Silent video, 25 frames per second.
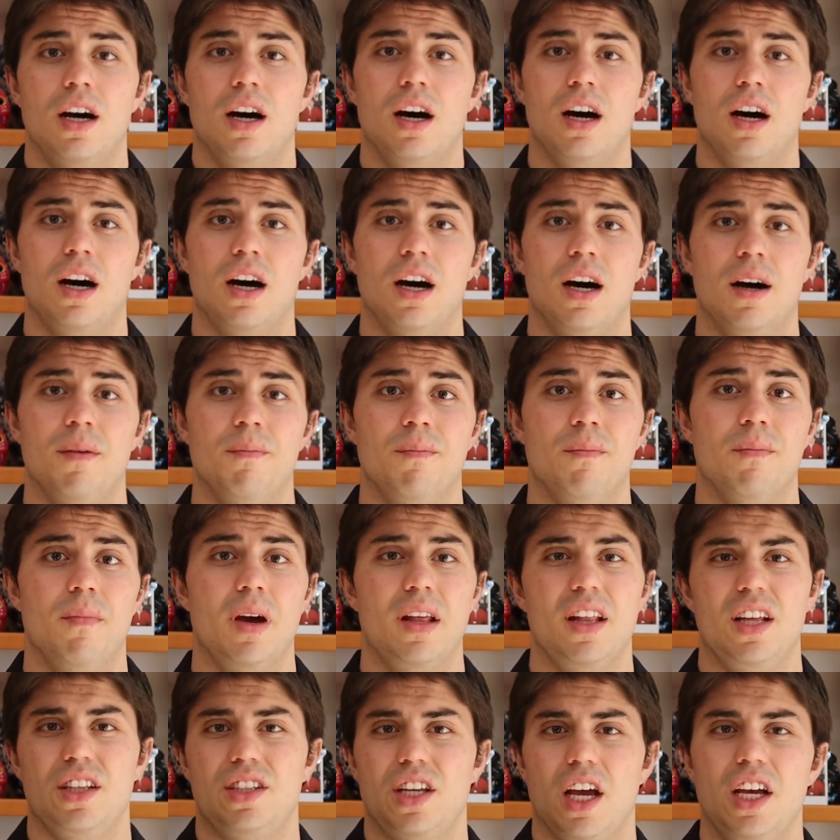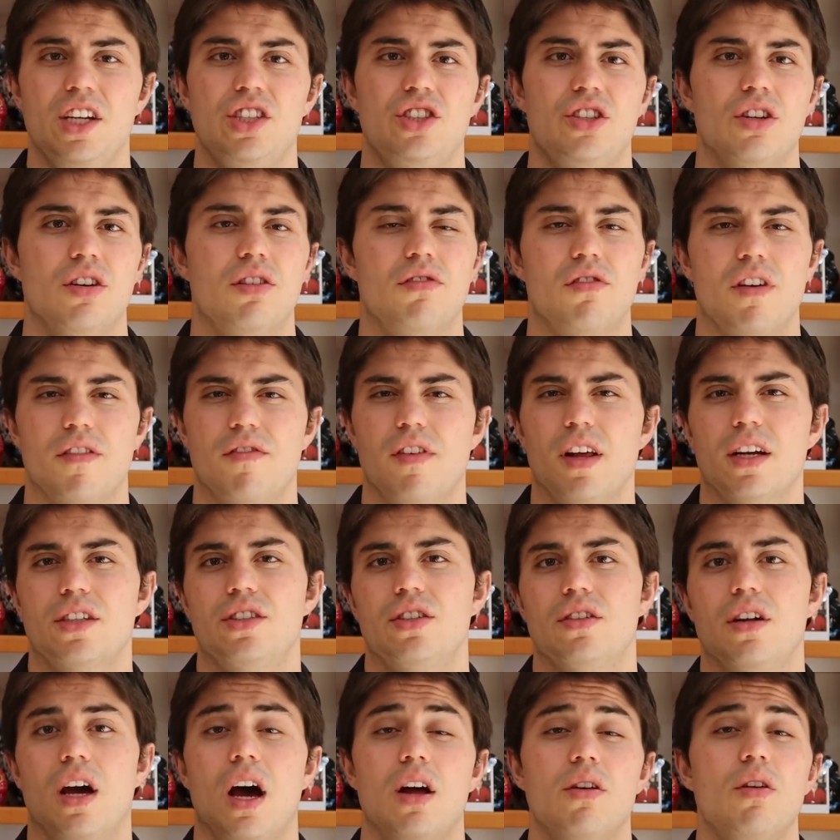um, meditation,
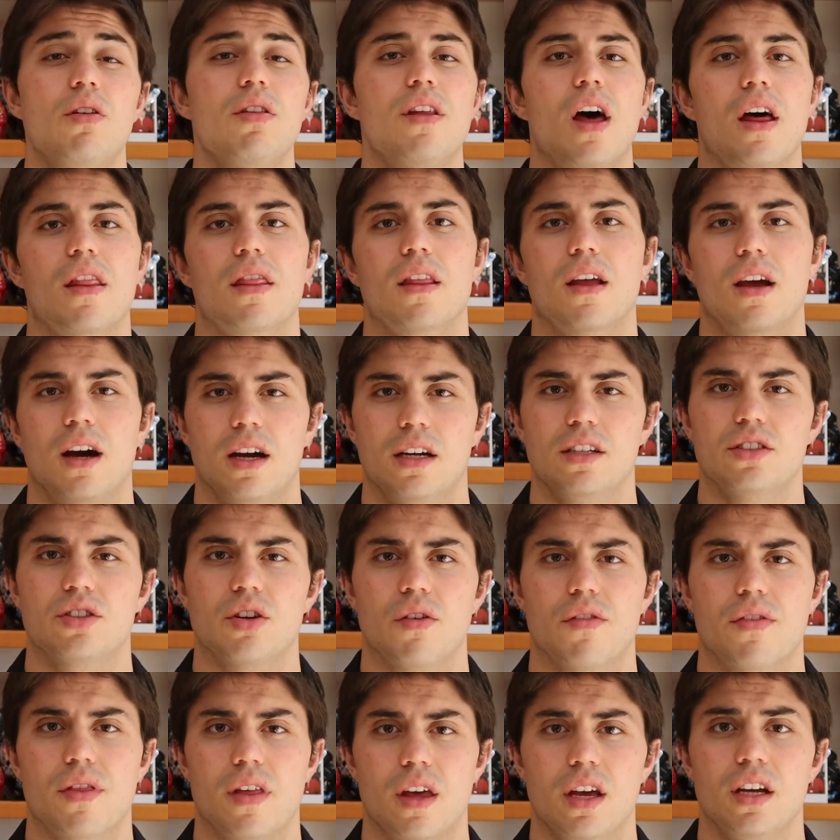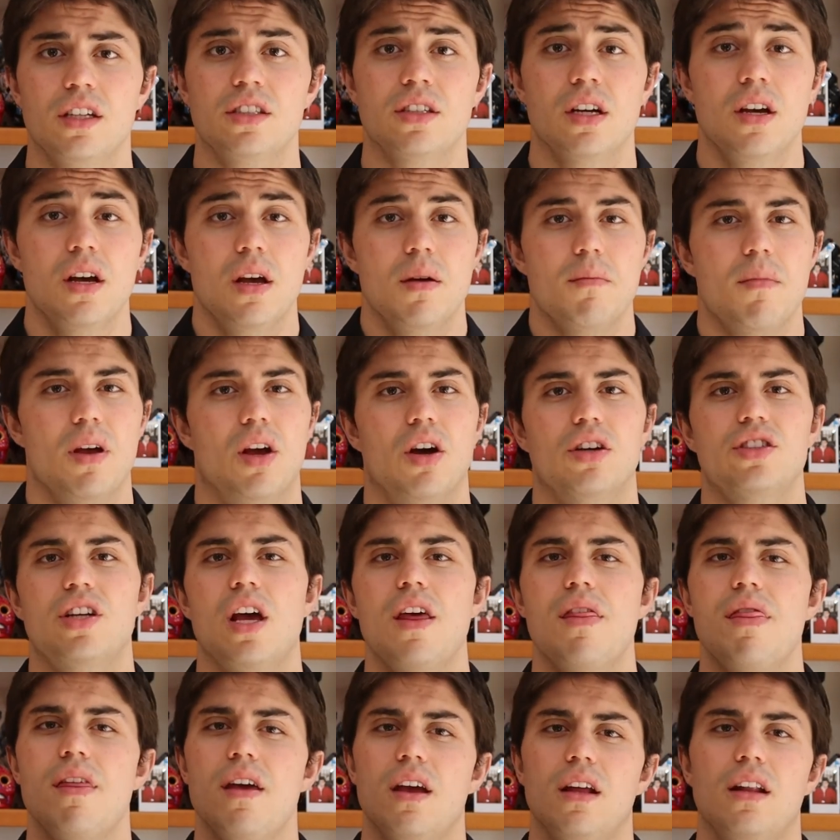reflection, and all that kinds of things, because
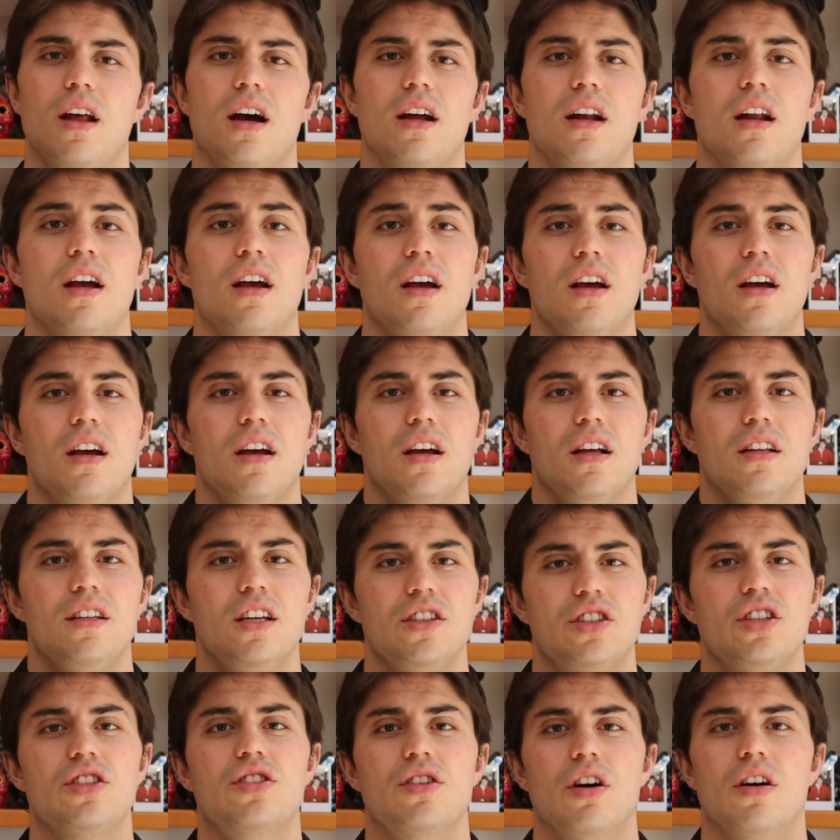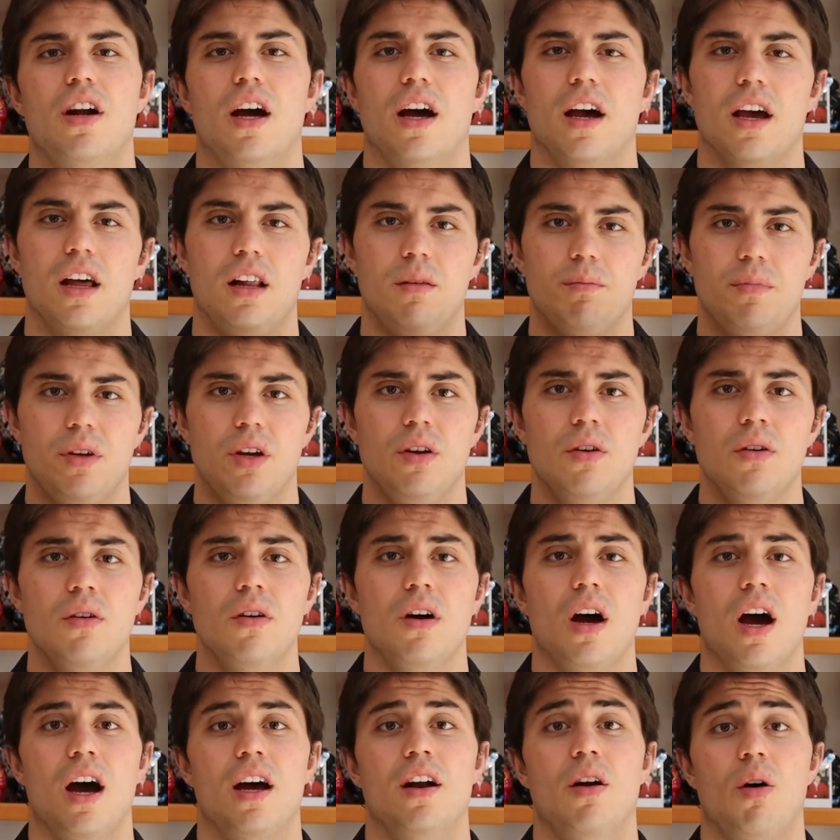I think that this is gonna help
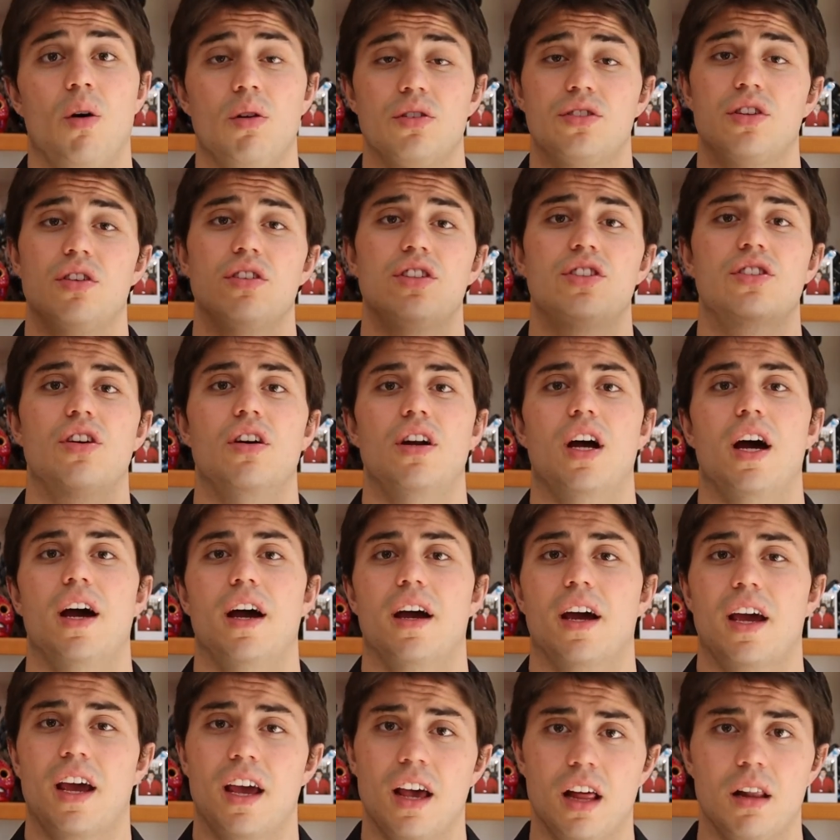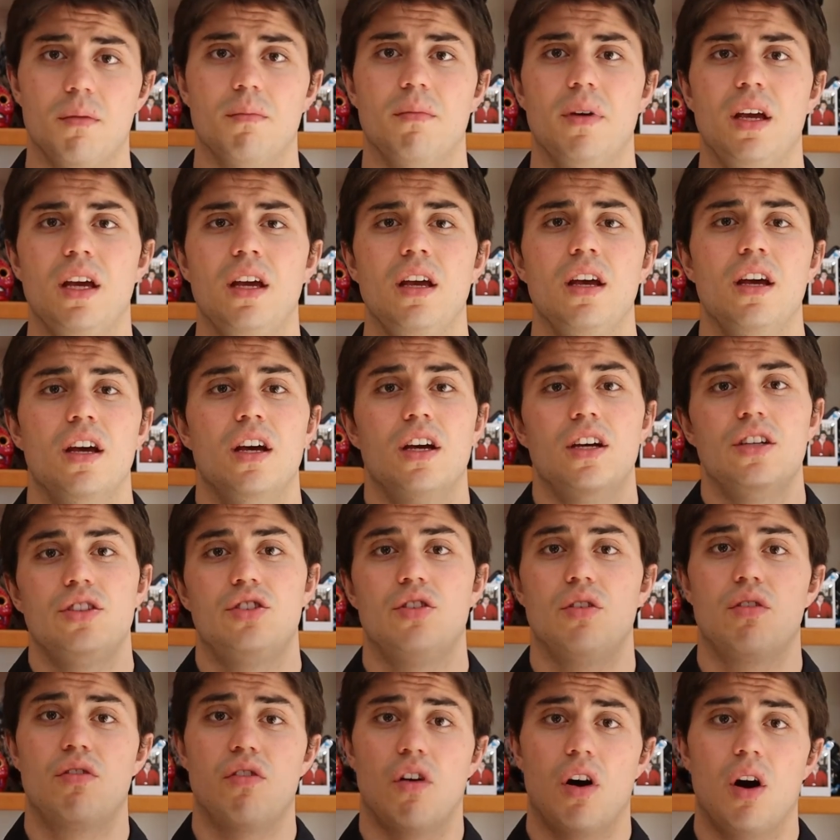you and also it's gonna help me
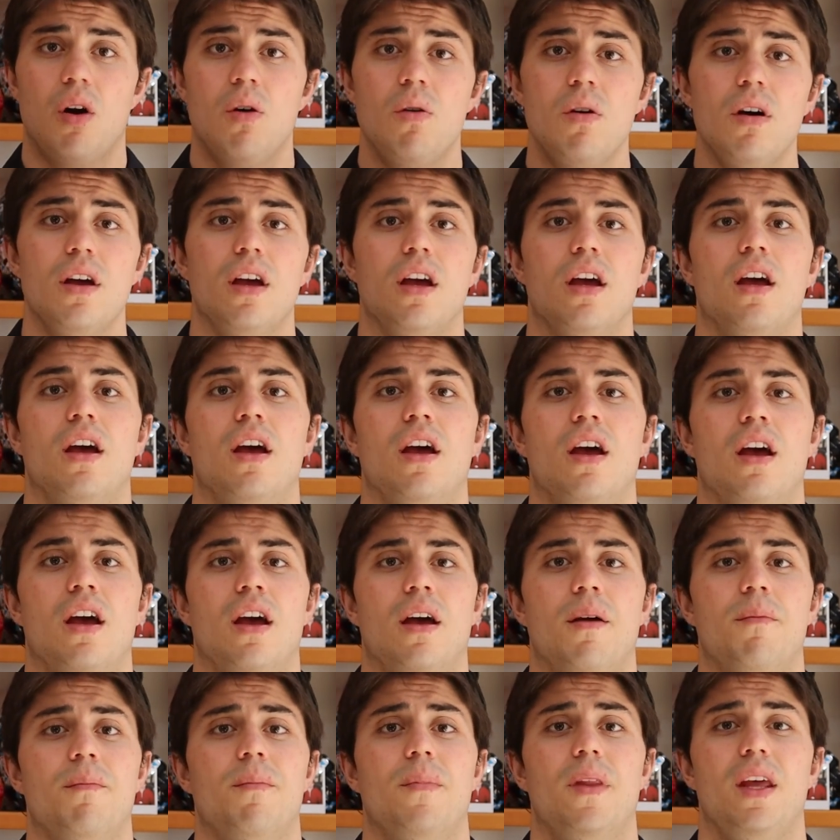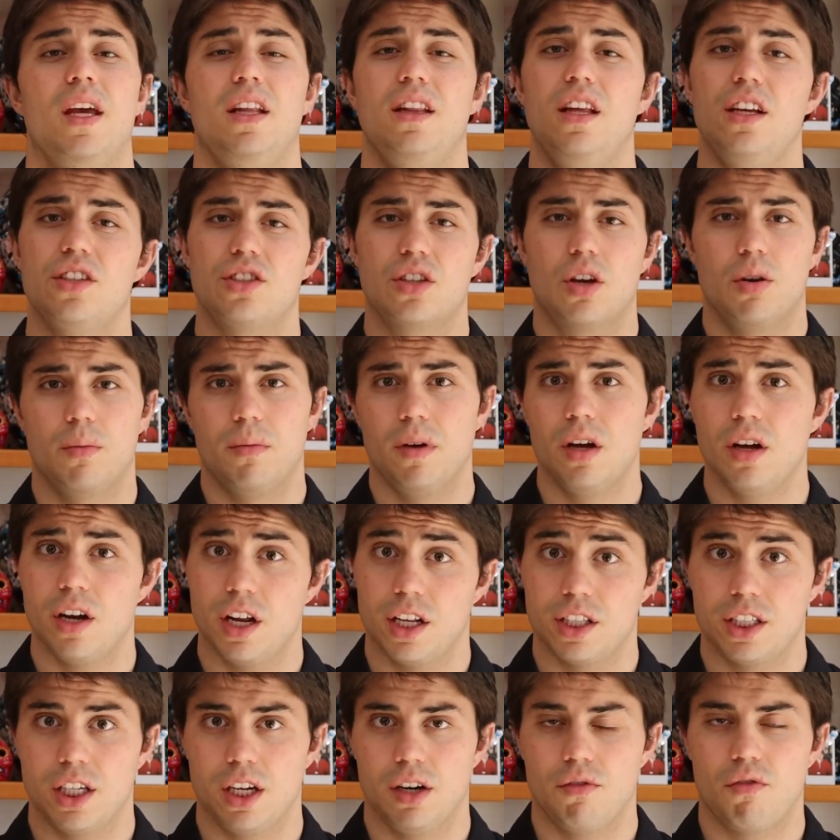to grow in, um, in this
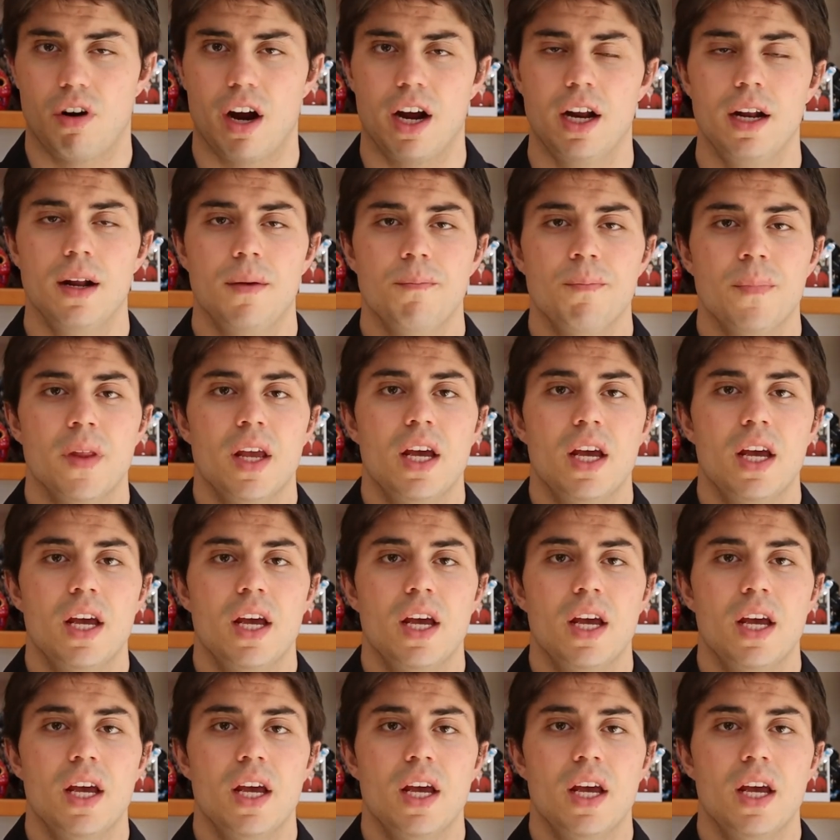community, right?